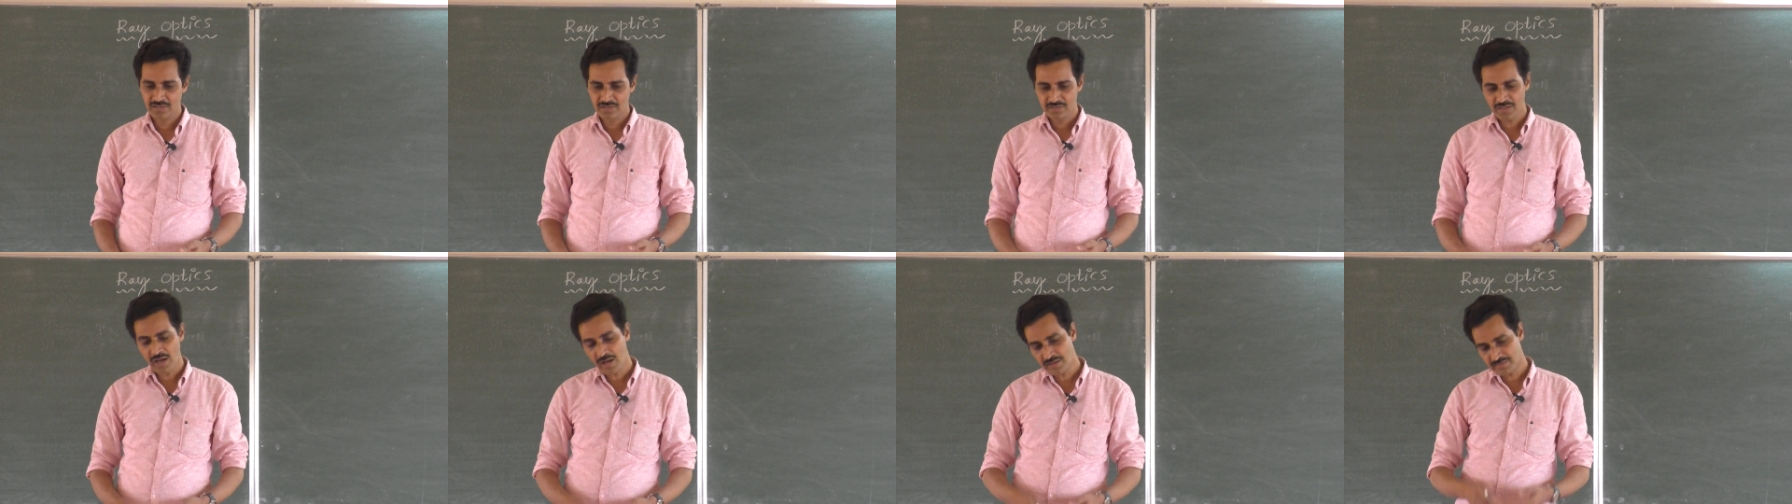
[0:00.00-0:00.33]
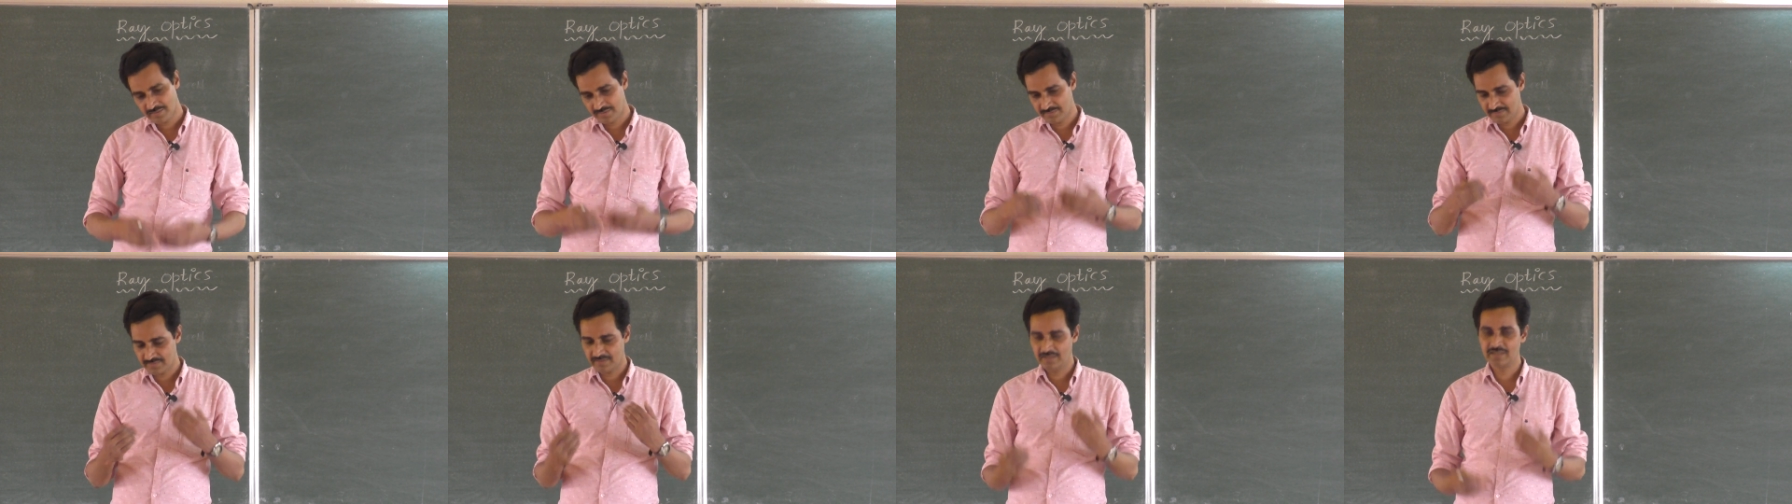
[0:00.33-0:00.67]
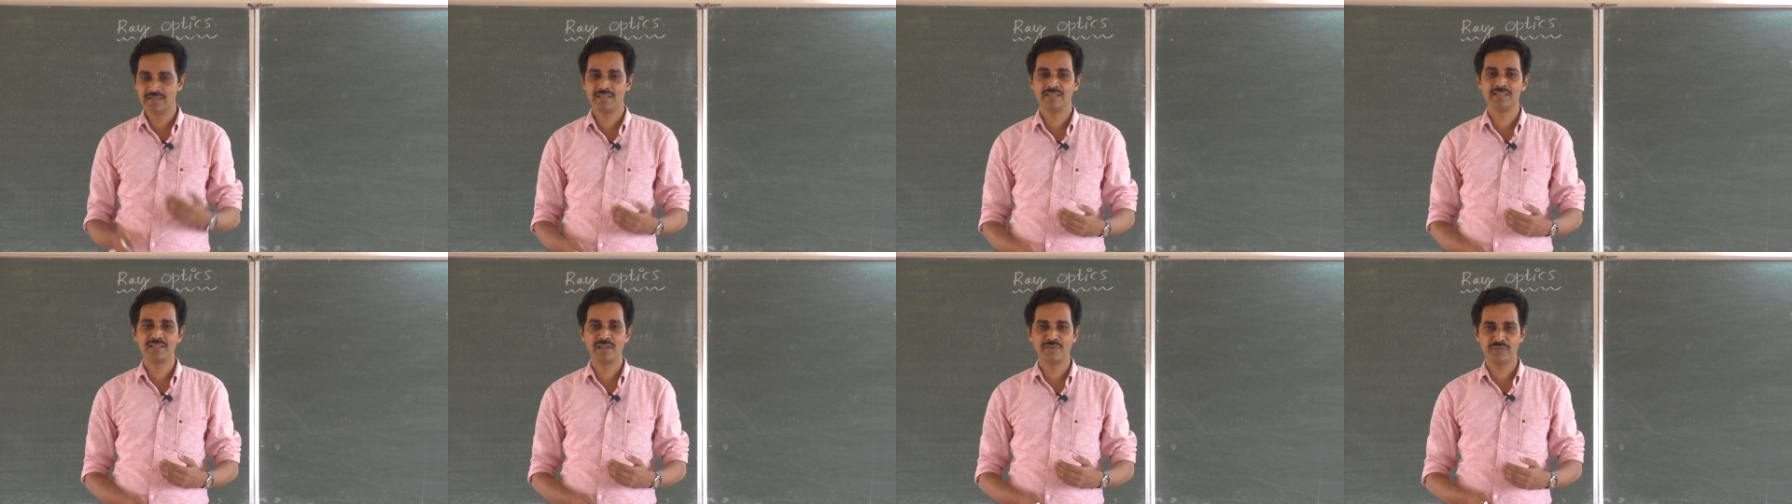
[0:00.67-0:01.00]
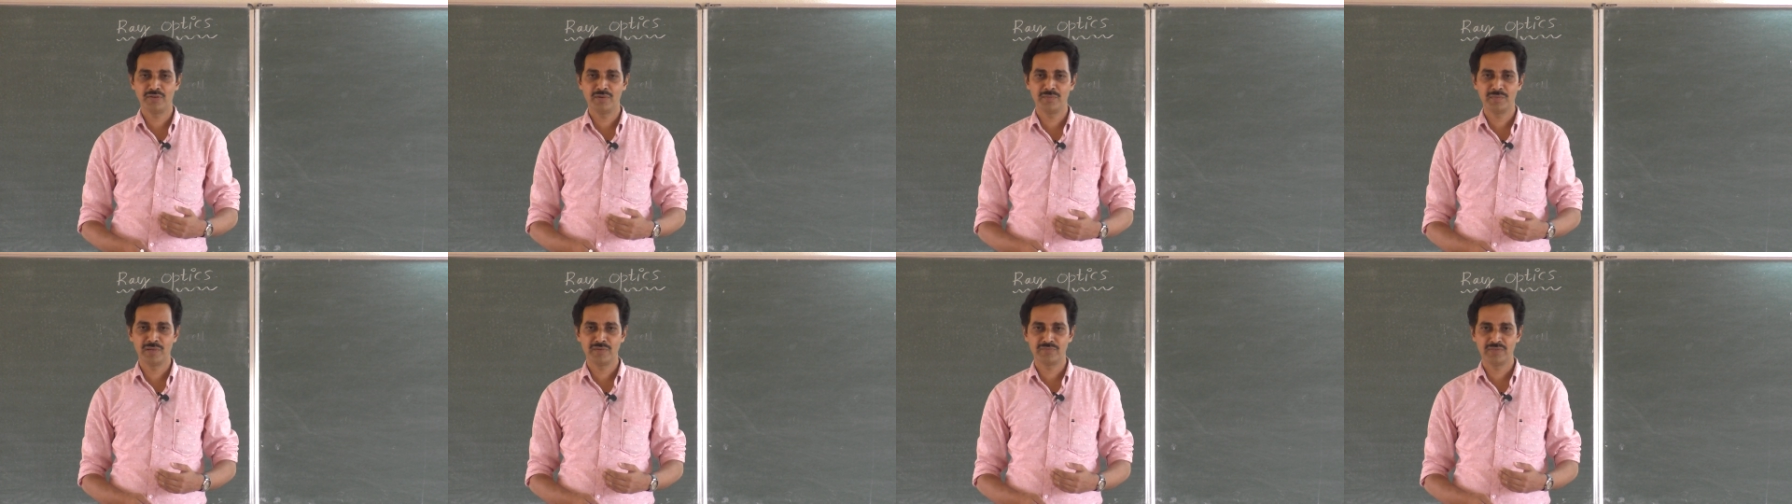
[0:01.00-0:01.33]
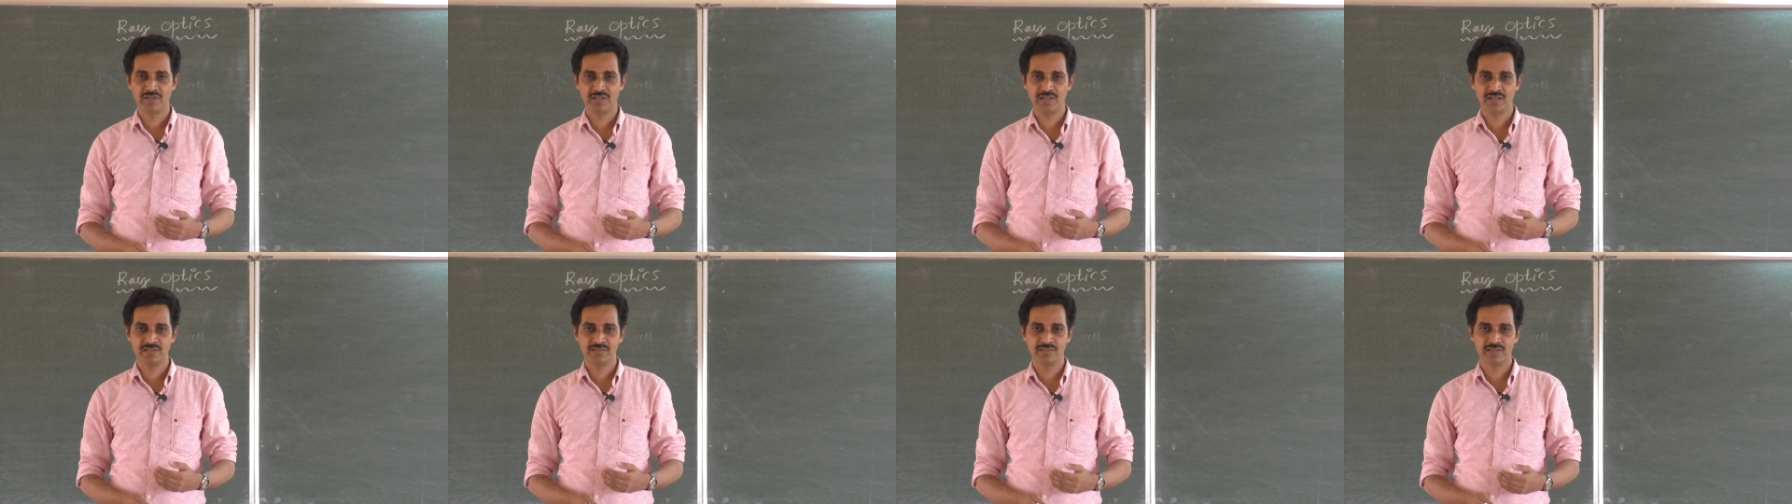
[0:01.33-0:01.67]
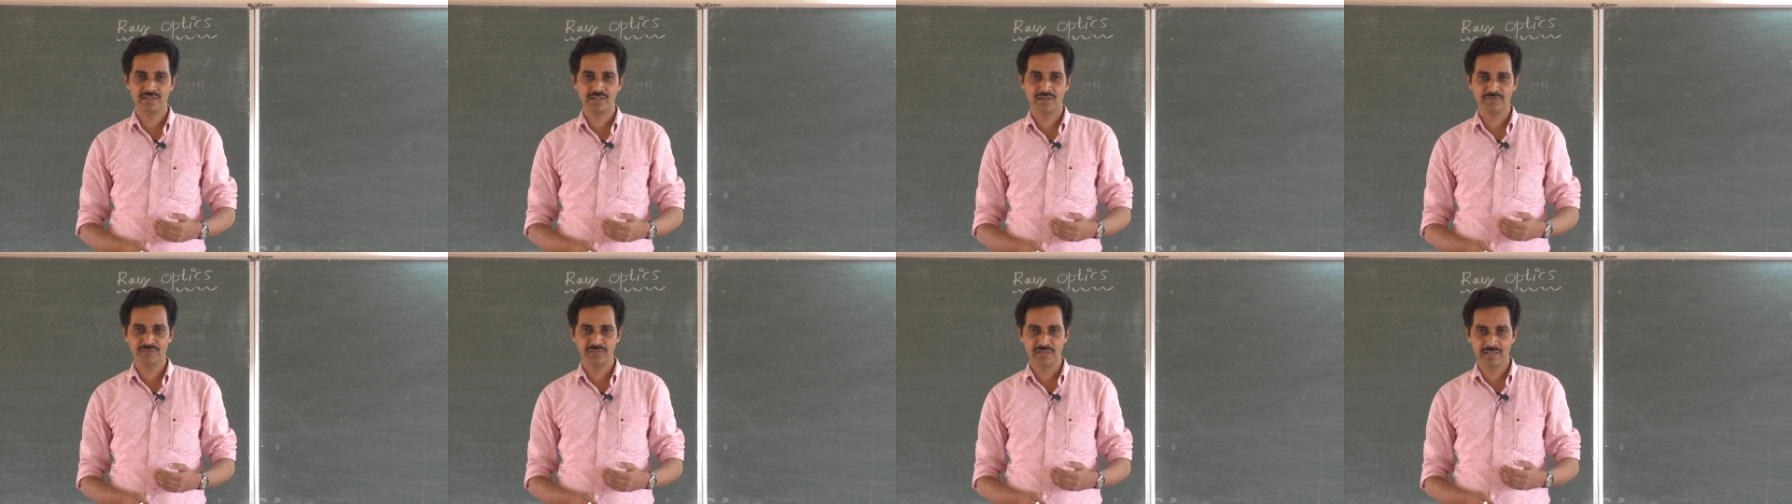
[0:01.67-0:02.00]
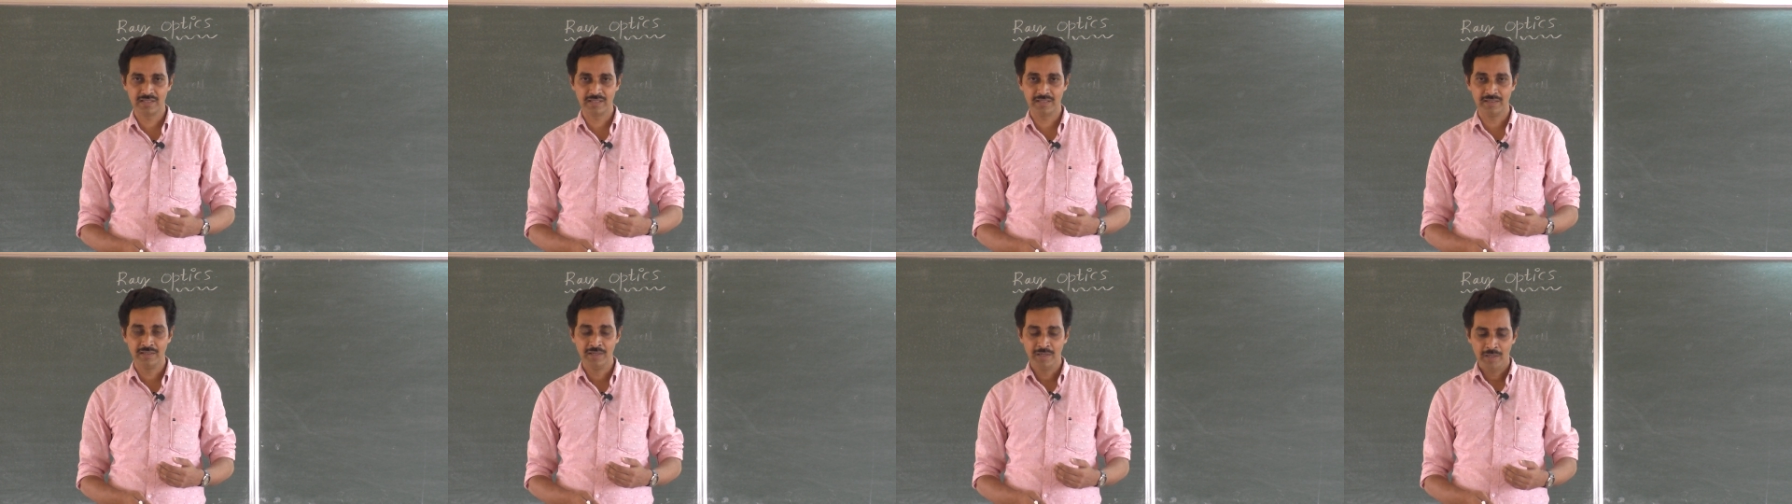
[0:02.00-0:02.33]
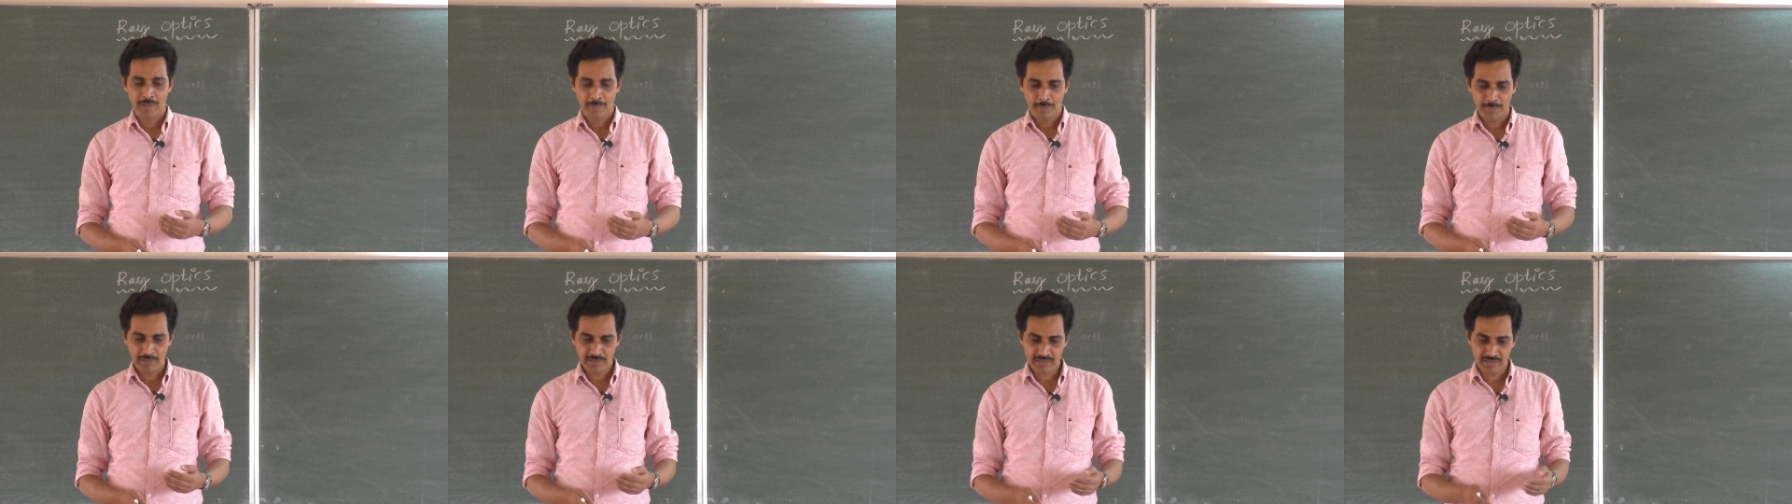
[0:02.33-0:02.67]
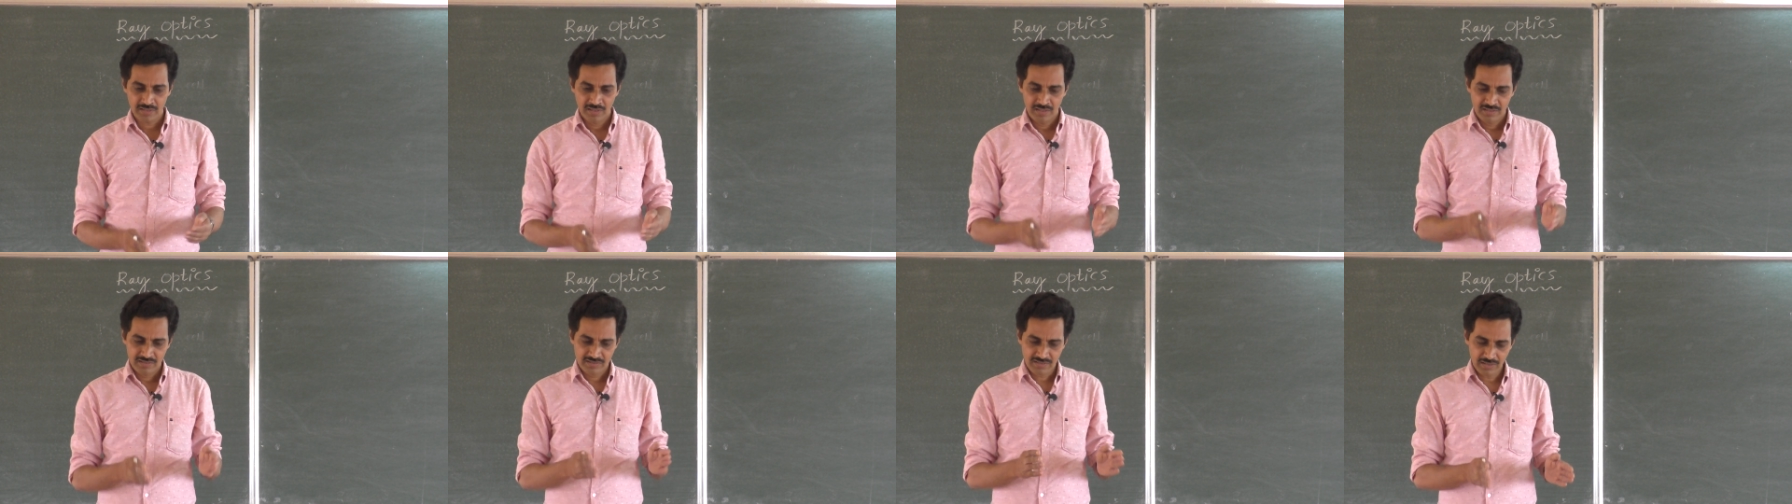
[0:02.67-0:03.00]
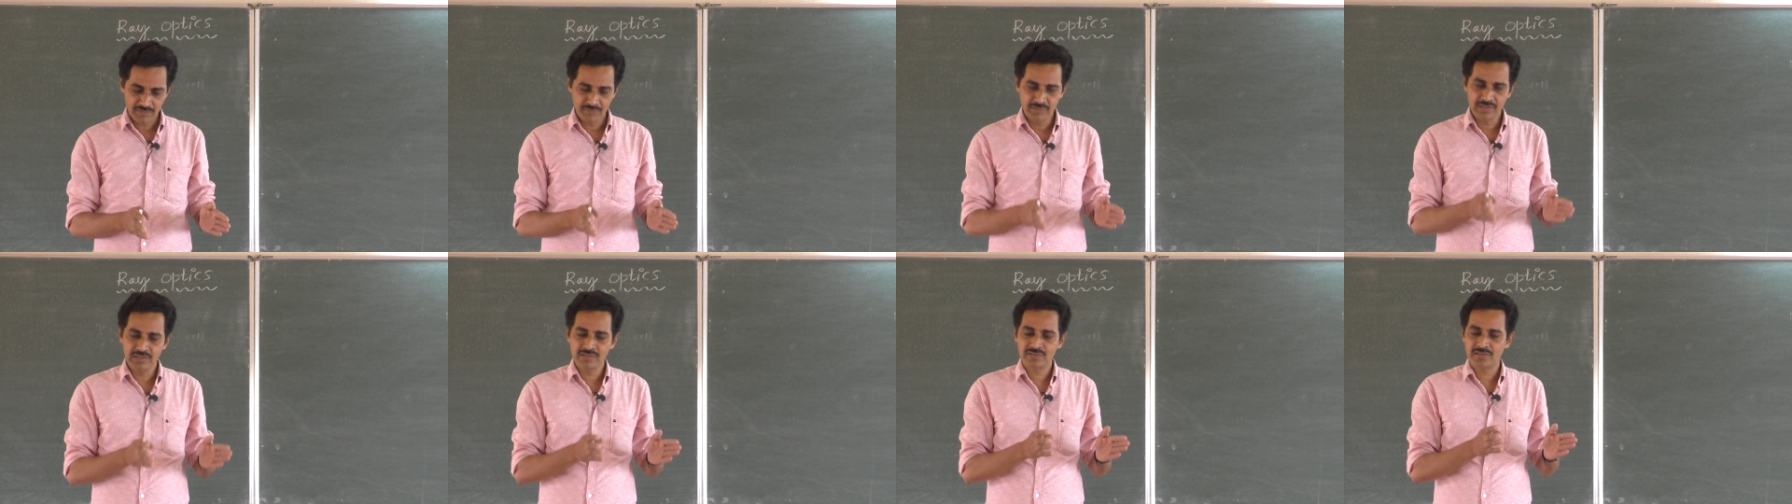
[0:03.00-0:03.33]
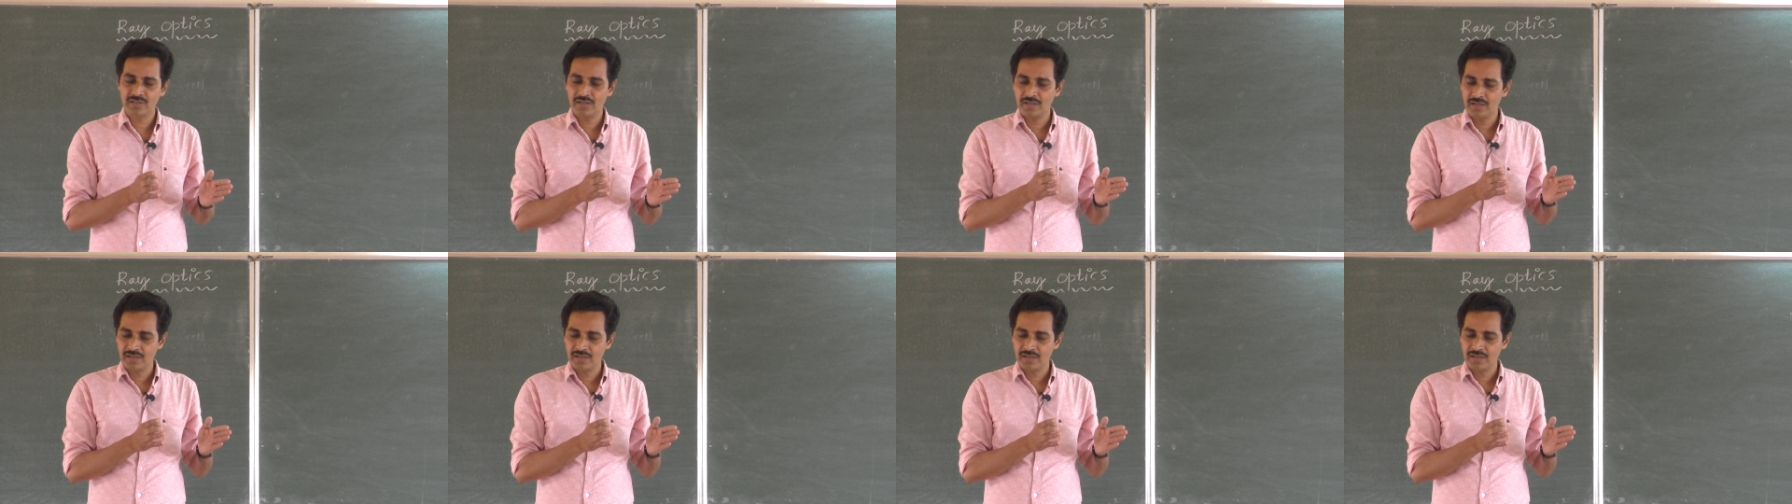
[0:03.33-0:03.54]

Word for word: yes it is a form of energy definitely but shall we